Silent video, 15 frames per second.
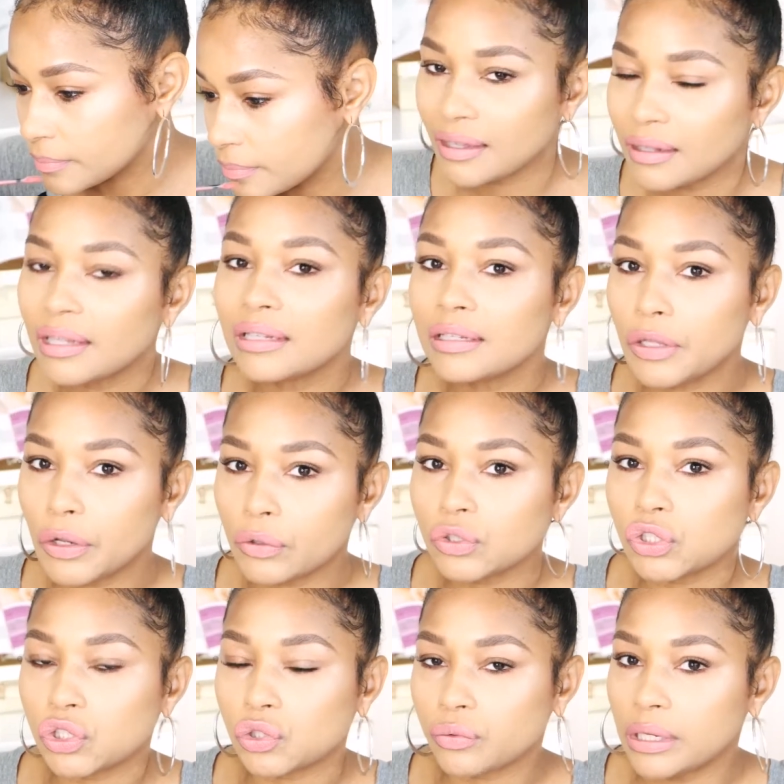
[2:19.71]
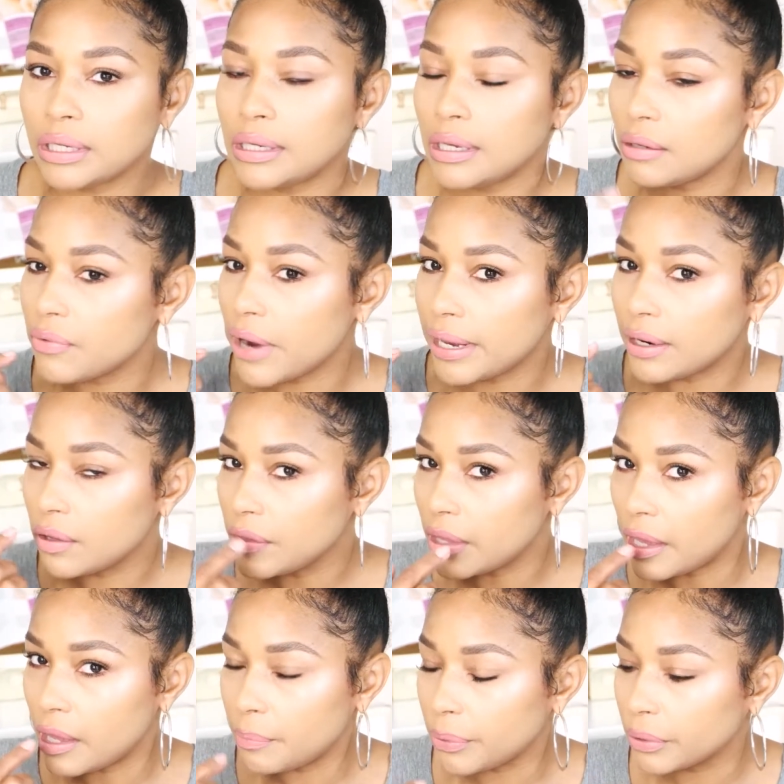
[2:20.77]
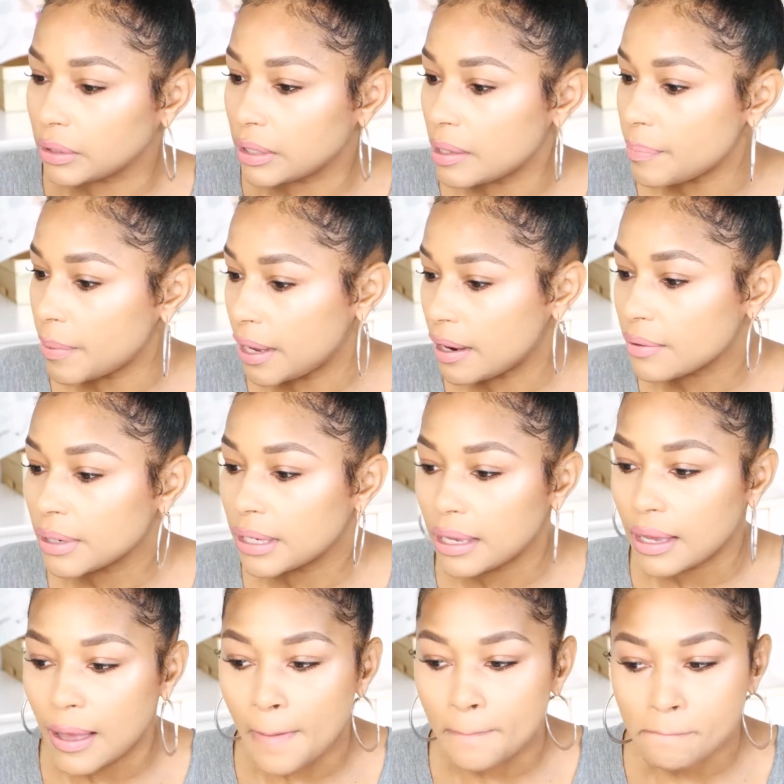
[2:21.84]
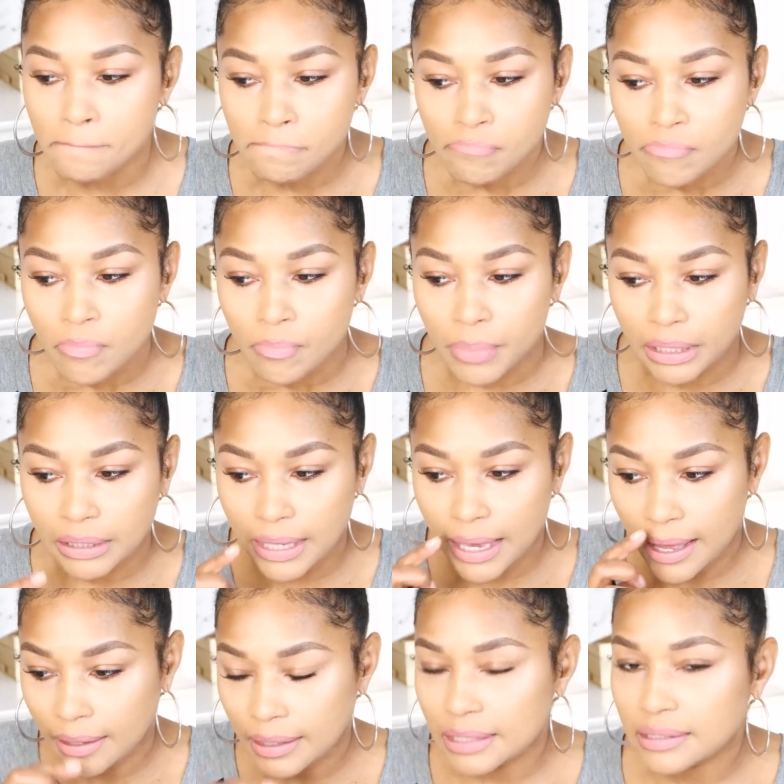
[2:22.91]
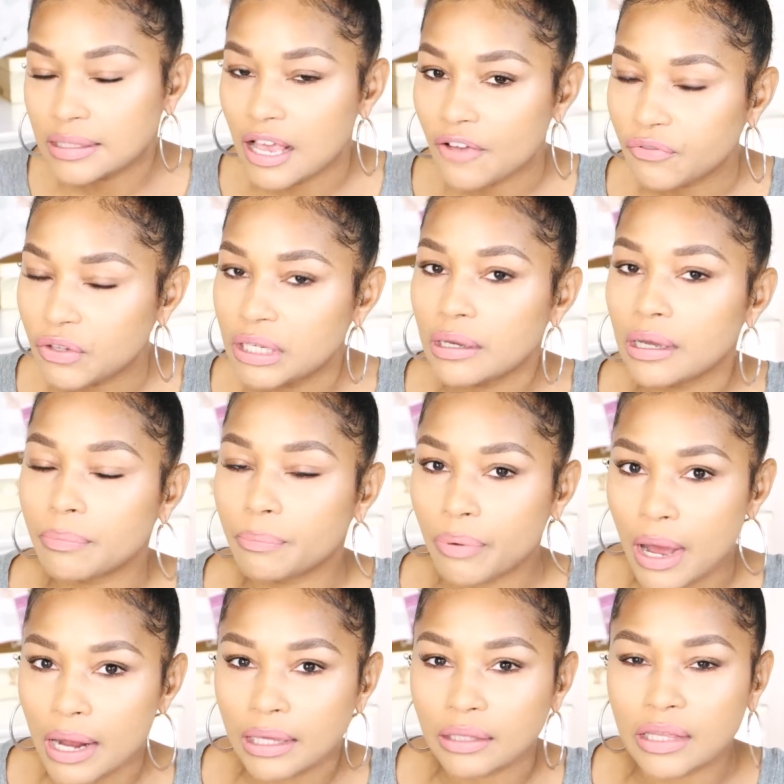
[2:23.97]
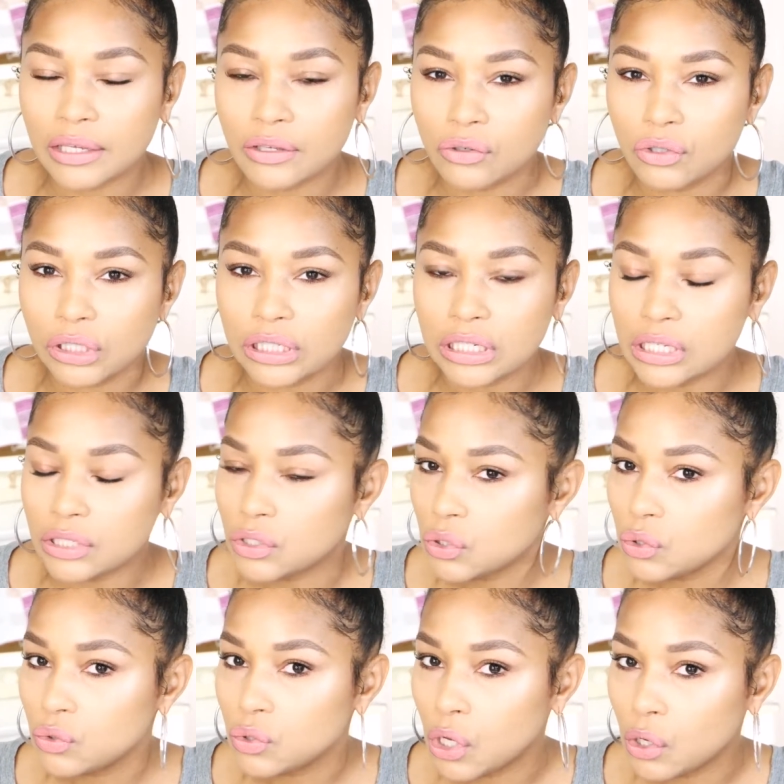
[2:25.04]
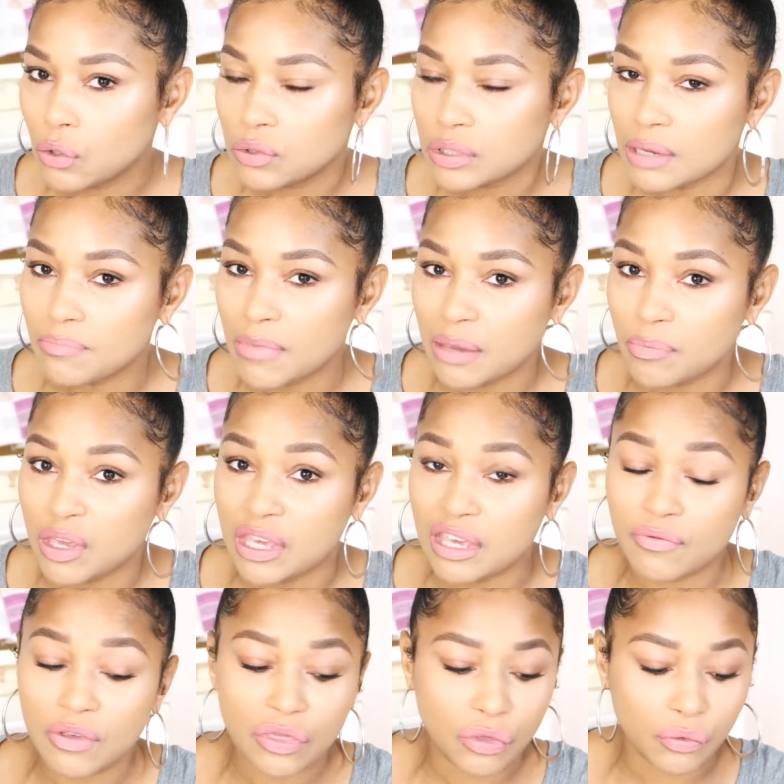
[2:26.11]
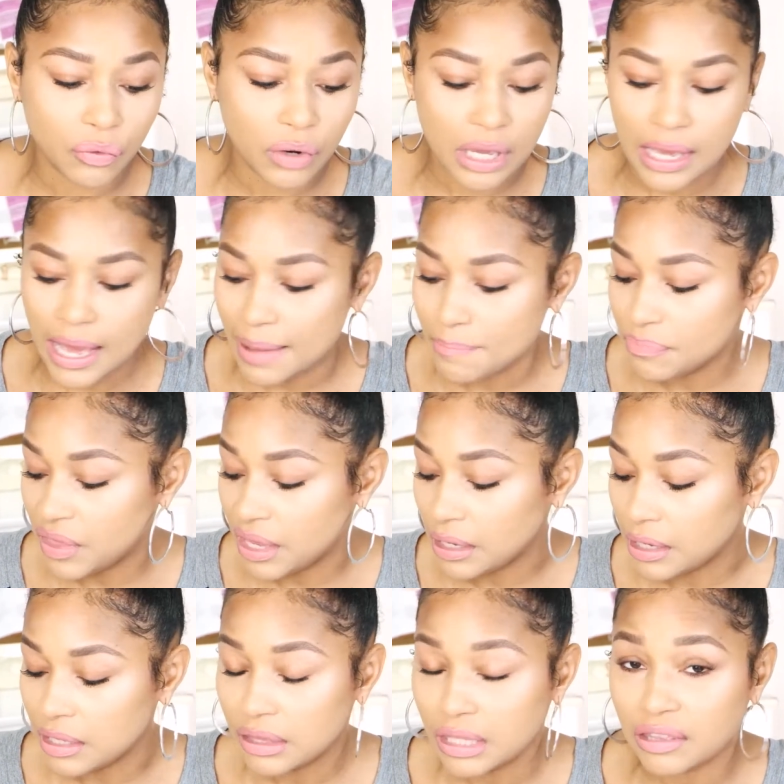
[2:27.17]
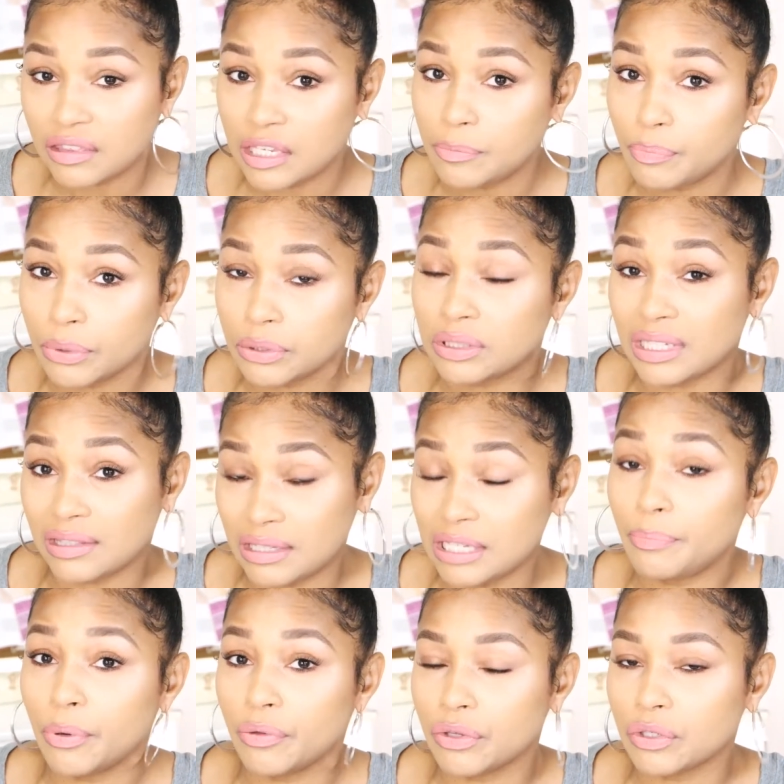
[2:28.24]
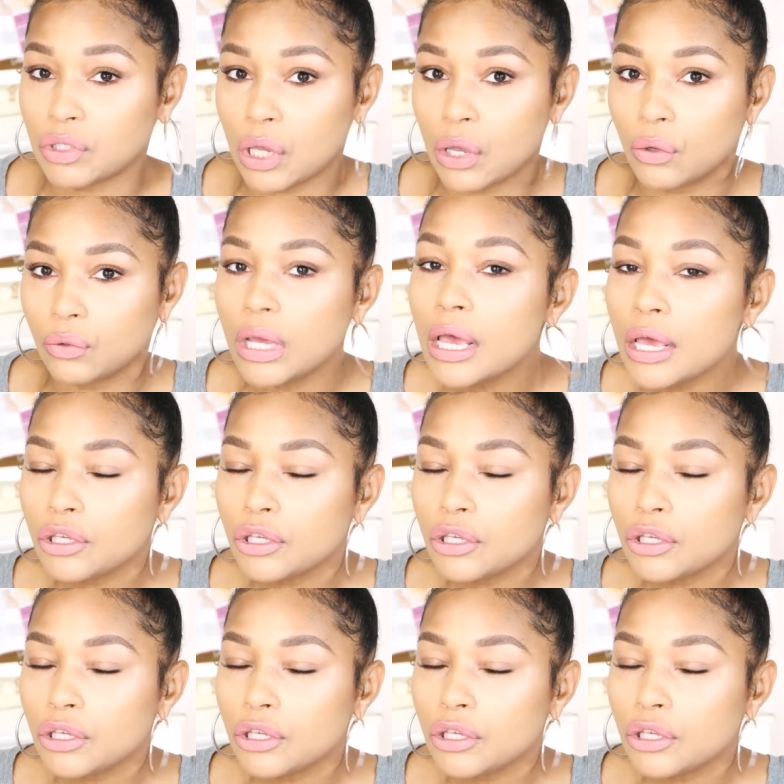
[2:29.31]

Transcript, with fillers: still a little streaky right on the upper lip area. But yeah, it's definitely a product that you're going to need two coats and maybe even three. I'm thinking the deeper the deeper the tone,